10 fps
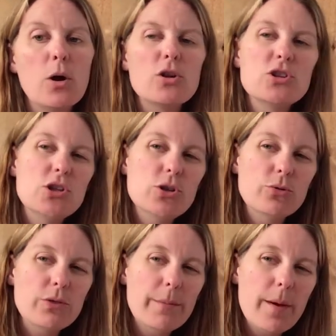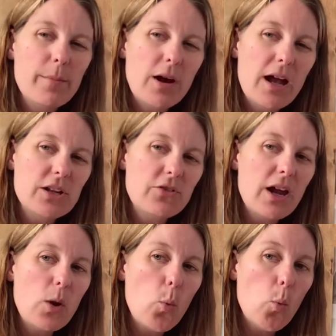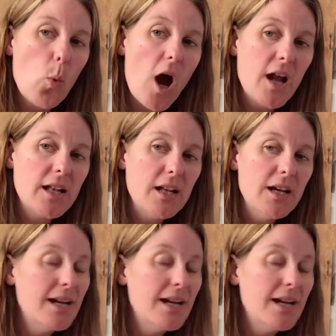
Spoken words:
Do you remember how to write one?